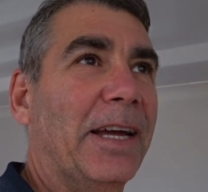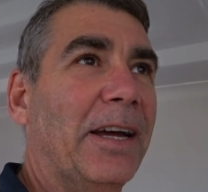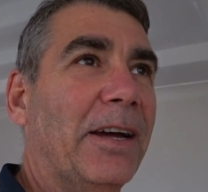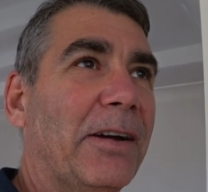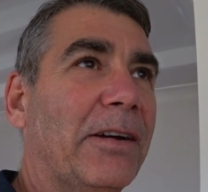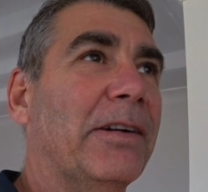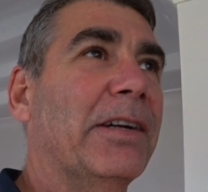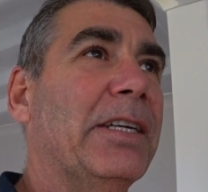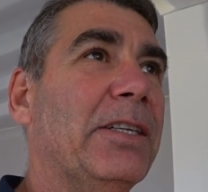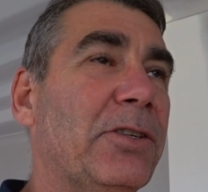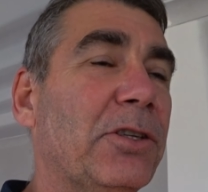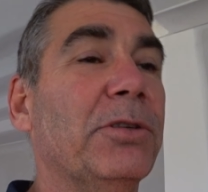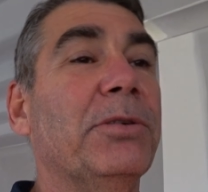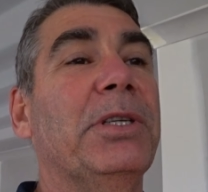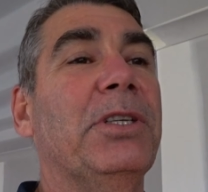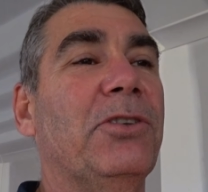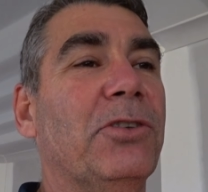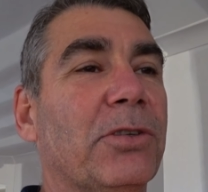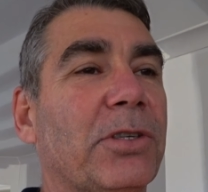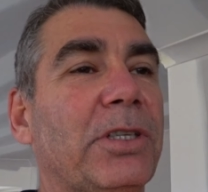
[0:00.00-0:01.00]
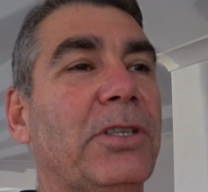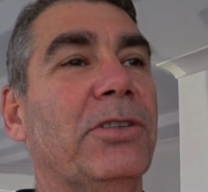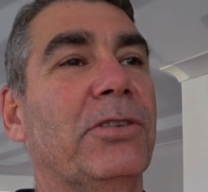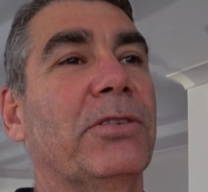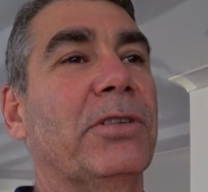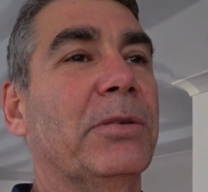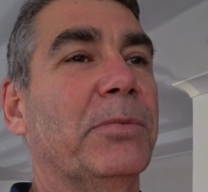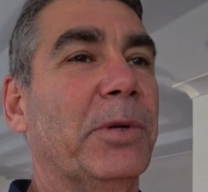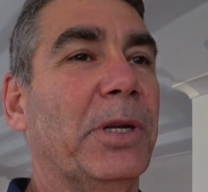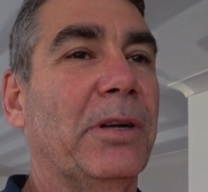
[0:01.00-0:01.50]
I do enjoy
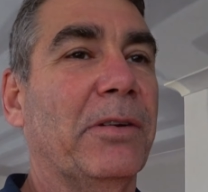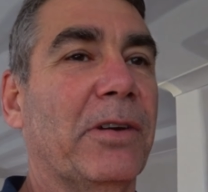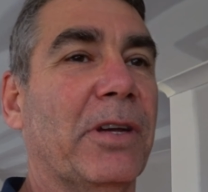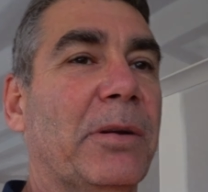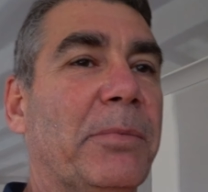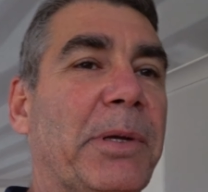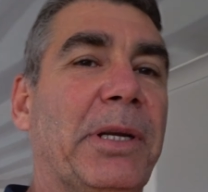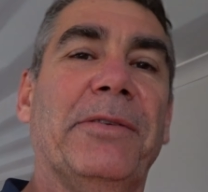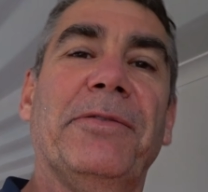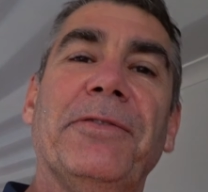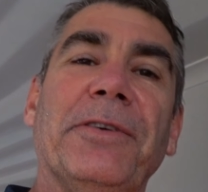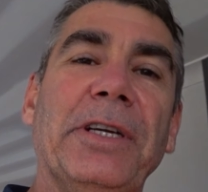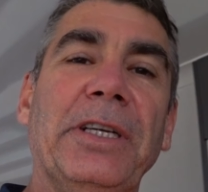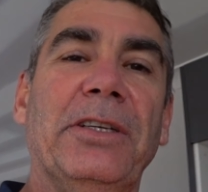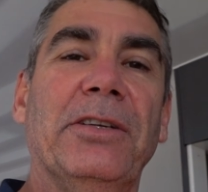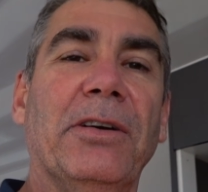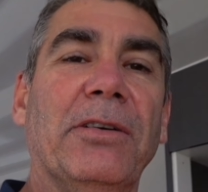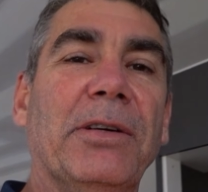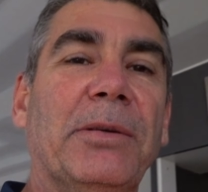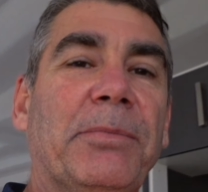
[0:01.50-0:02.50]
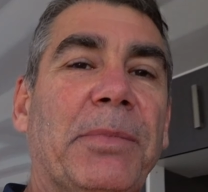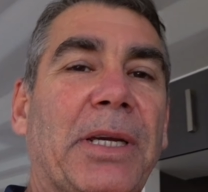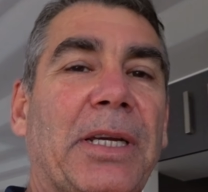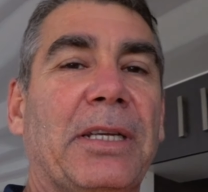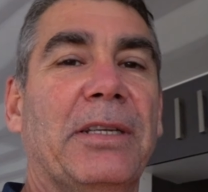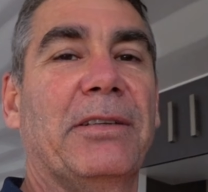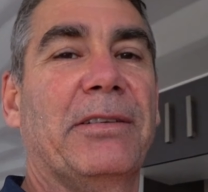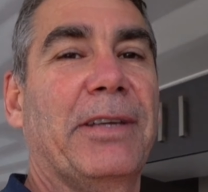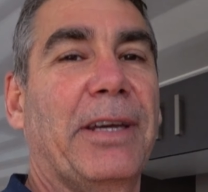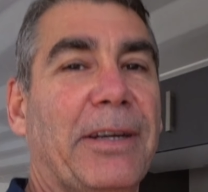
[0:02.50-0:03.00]
doing them when I've got a bit of free time.
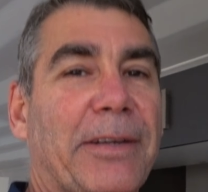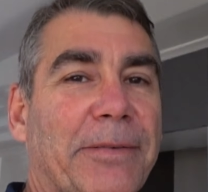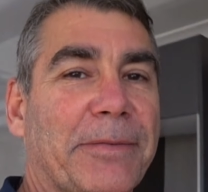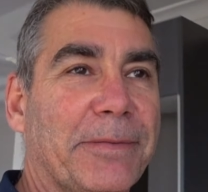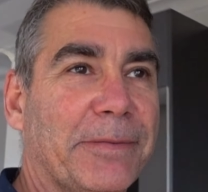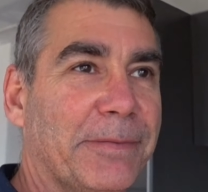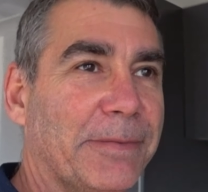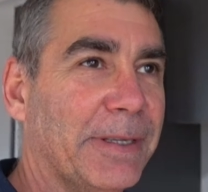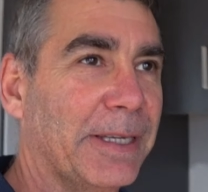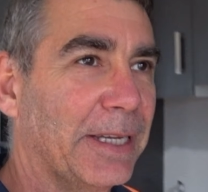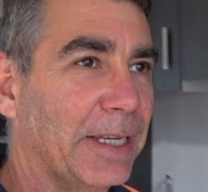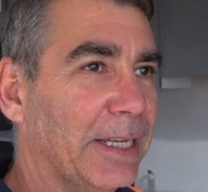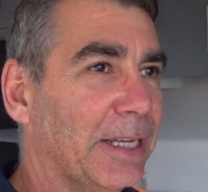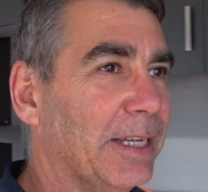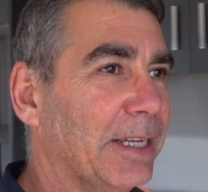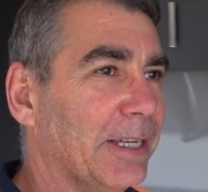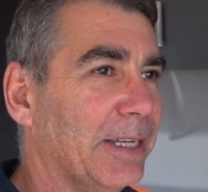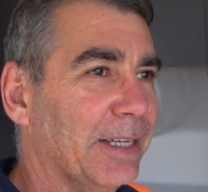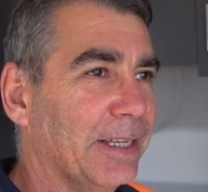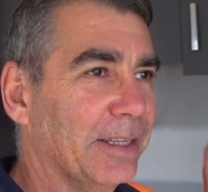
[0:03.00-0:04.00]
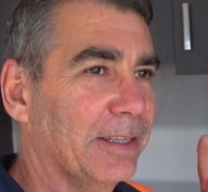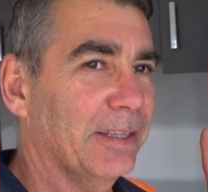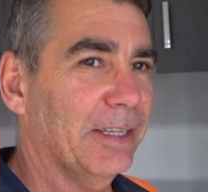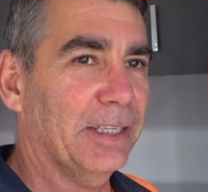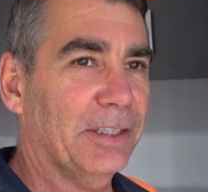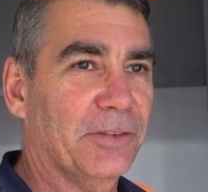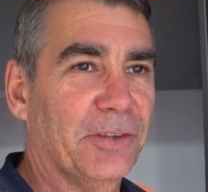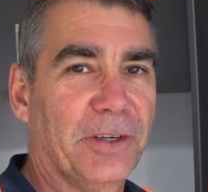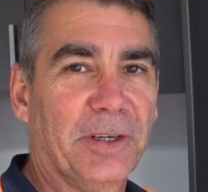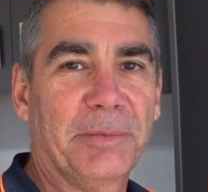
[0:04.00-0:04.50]
So
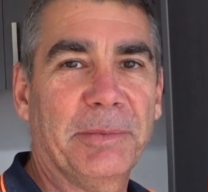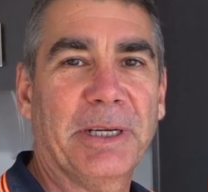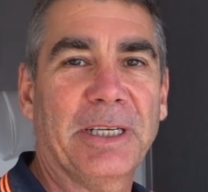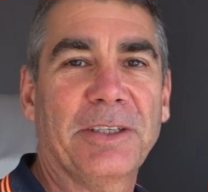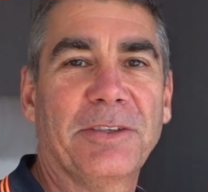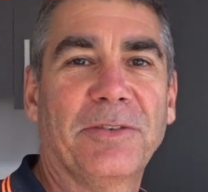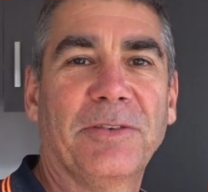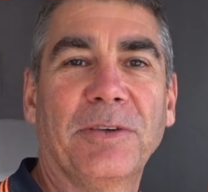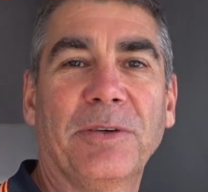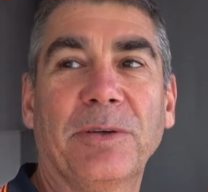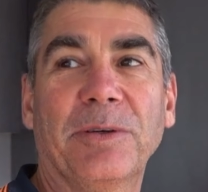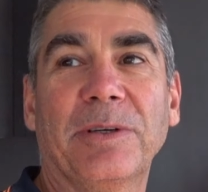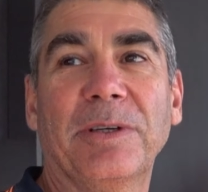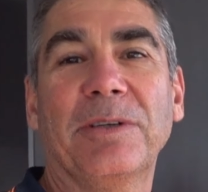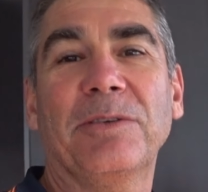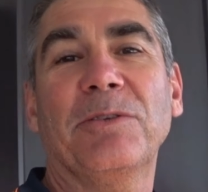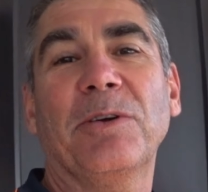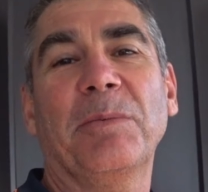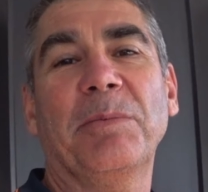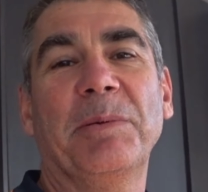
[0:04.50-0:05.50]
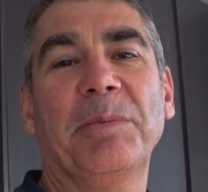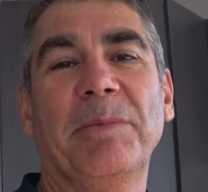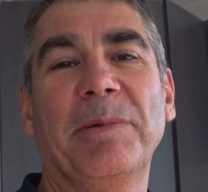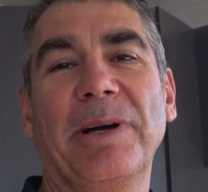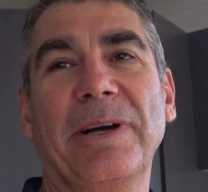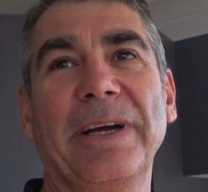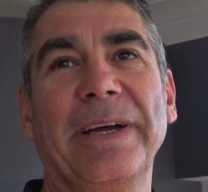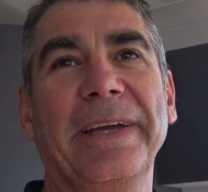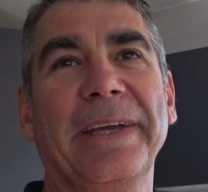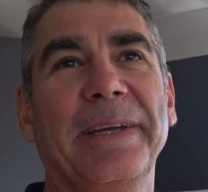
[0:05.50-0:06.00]
thanks very much for dropping
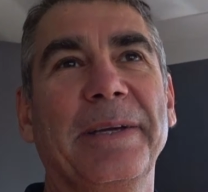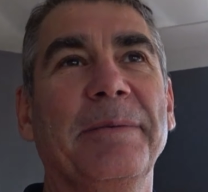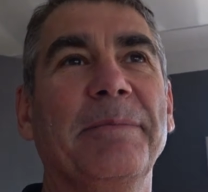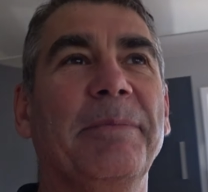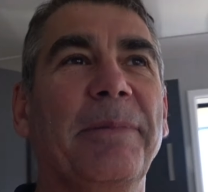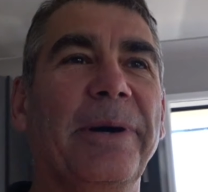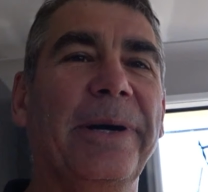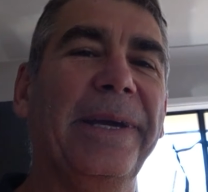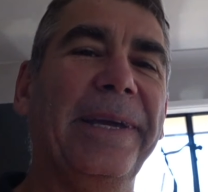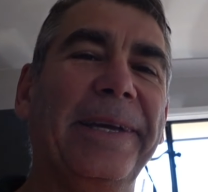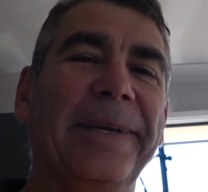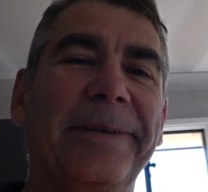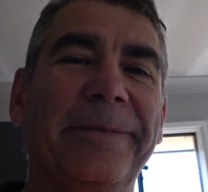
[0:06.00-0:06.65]
by. Bye.